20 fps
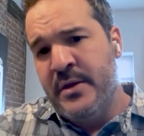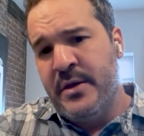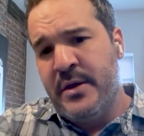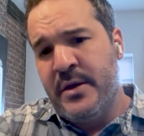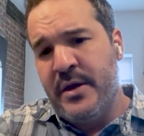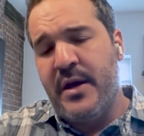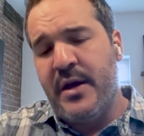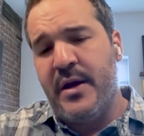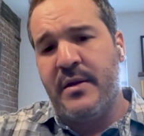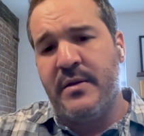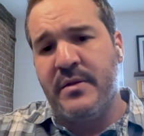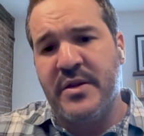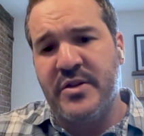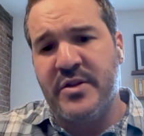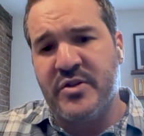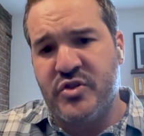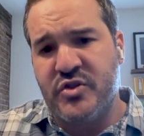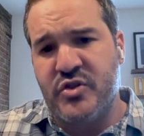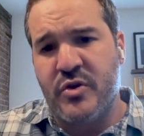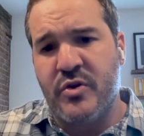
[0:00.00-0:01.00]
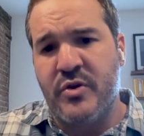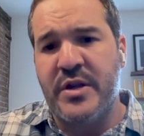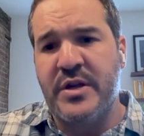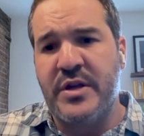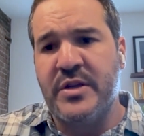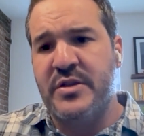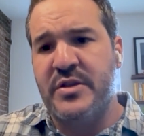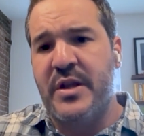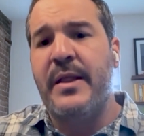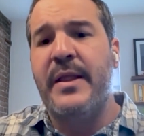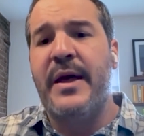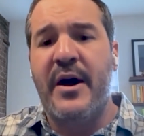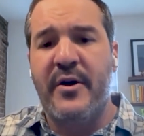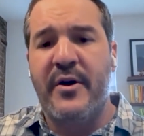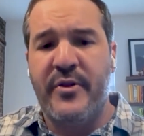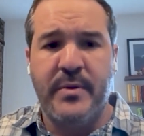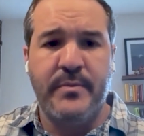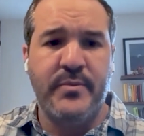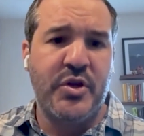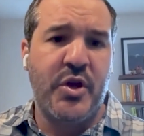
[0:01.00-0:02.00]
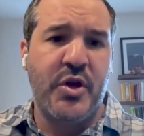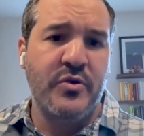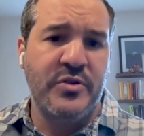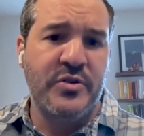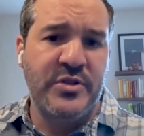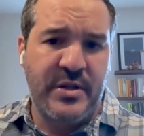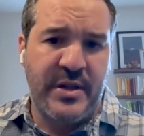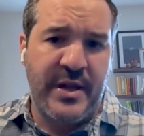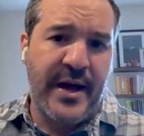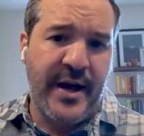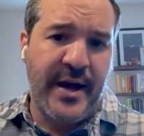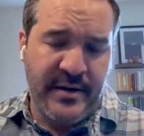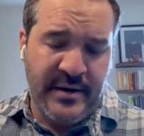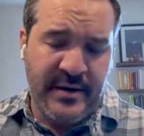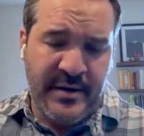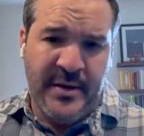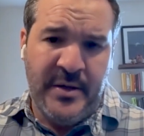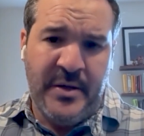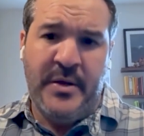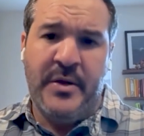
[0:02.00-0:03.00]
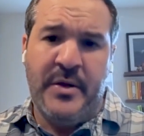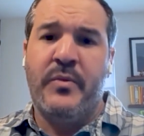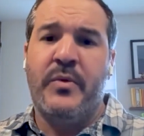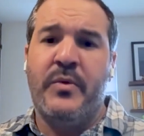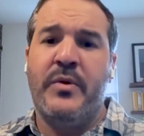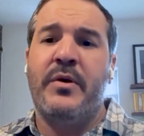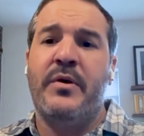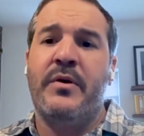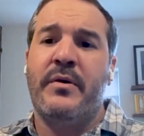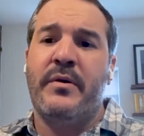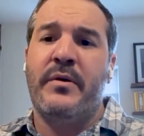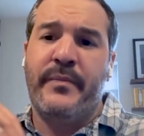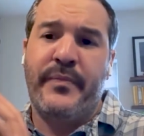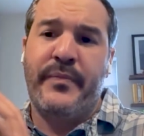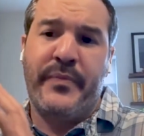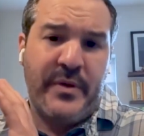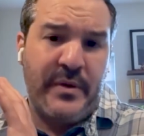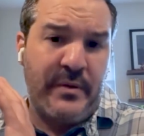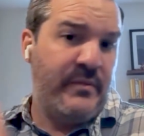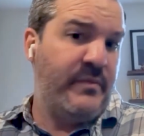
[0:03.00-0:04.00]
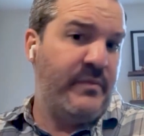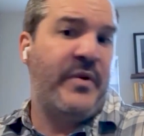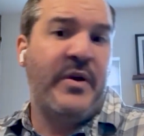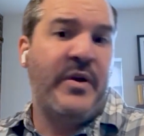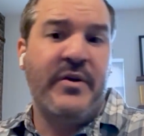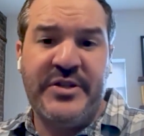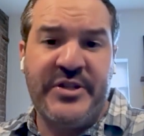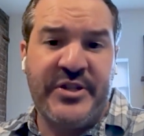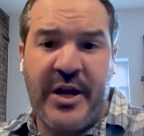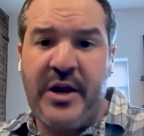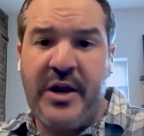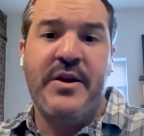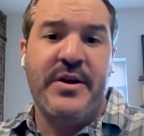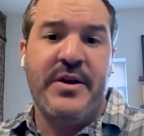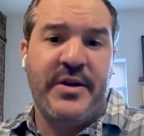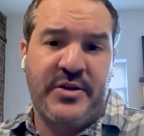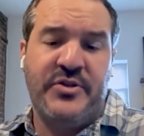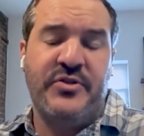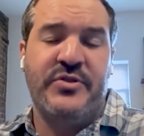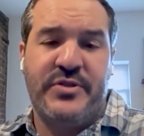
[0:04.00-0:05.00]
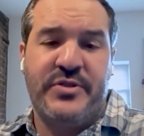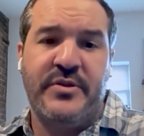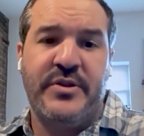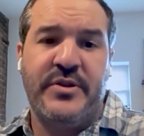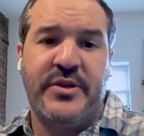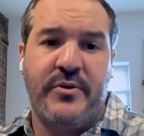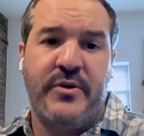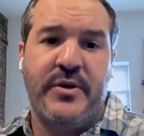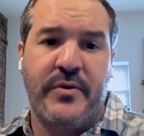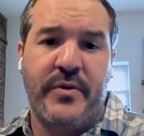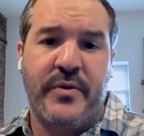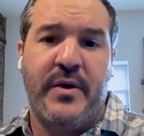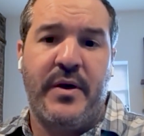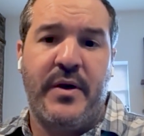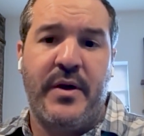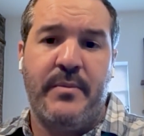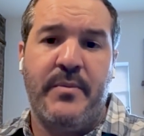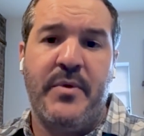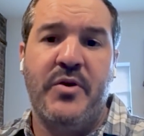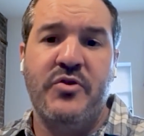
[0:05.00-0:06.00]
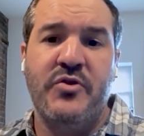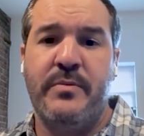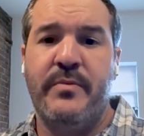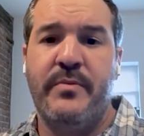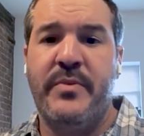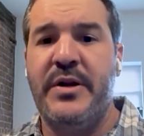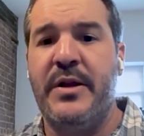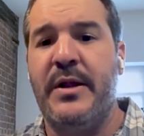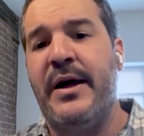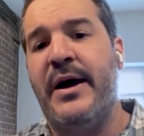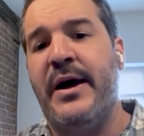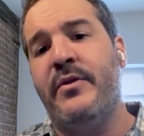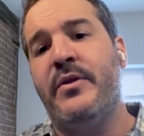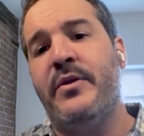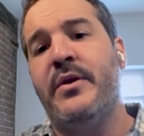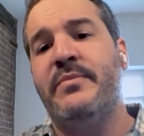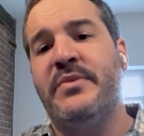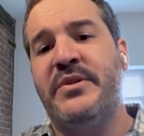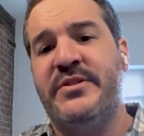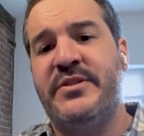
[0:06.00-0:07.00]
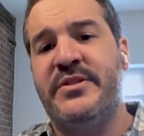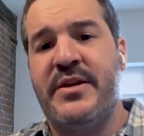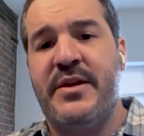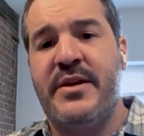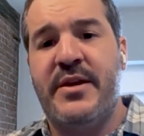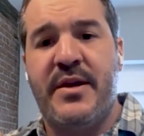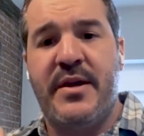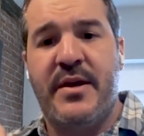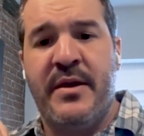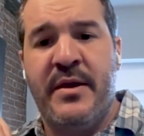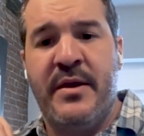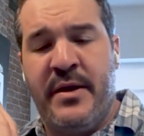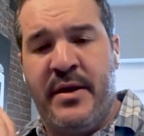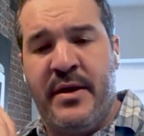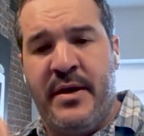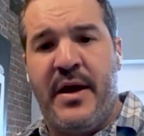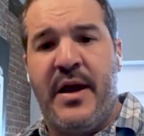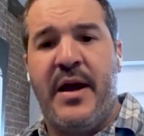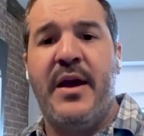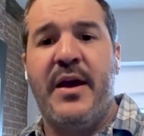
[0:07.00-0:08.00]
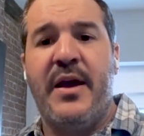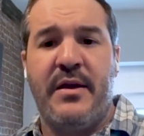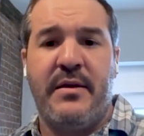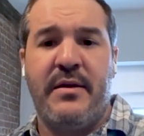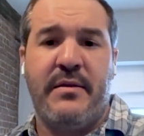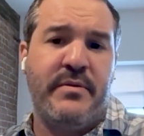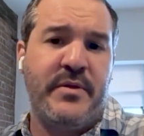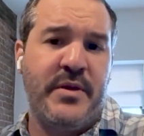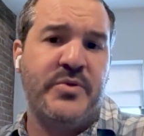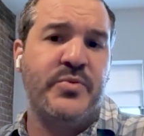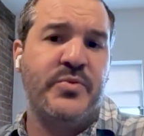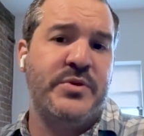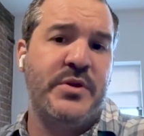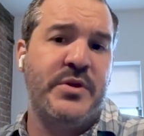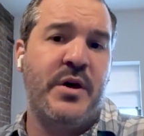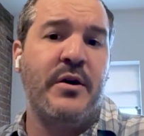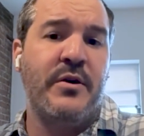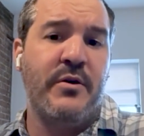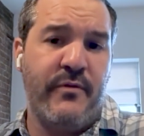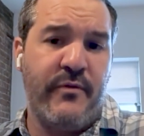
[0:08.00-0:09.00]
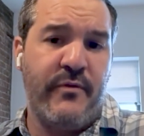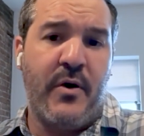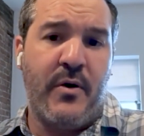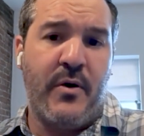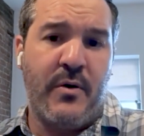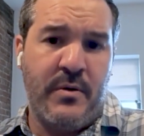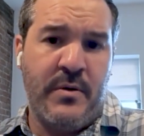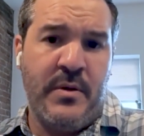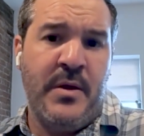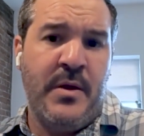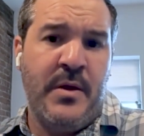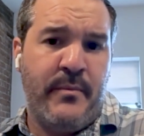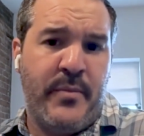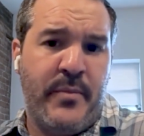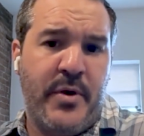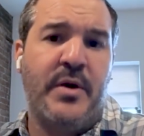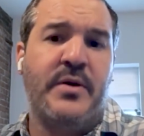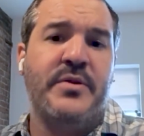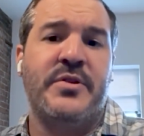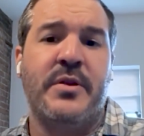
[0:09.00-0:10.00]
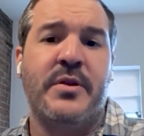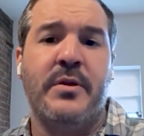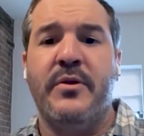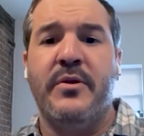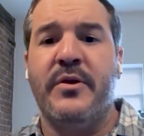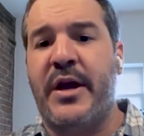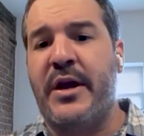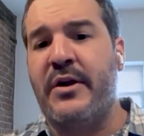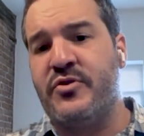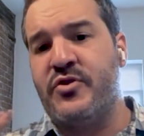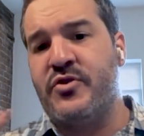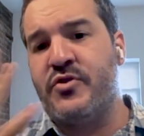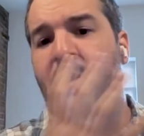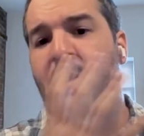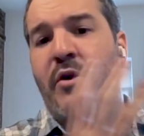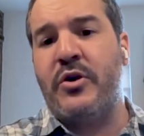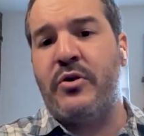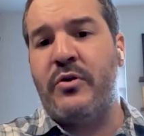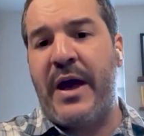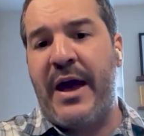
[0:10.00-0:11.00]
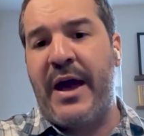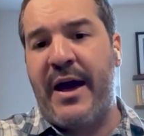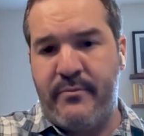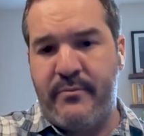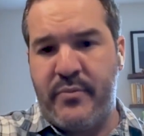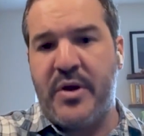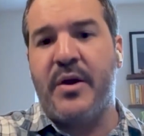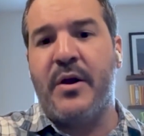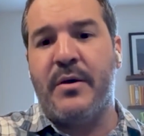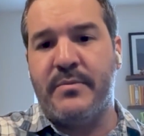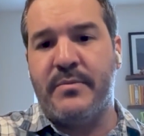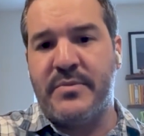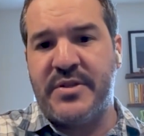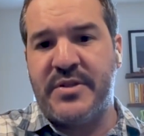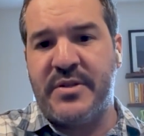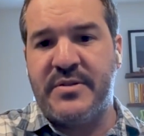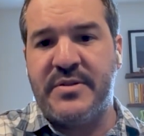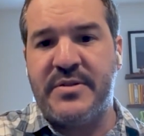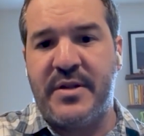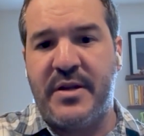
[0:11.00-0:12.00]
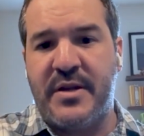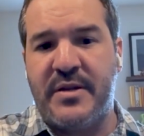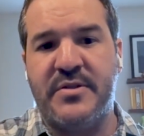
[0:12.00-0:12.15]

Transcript: And these journeys allow them to go to that, where, very scary because you're still dealing with a lot of emotion, but it allowed them to see, hey, this was not your fault, but also look how strong you have become since then.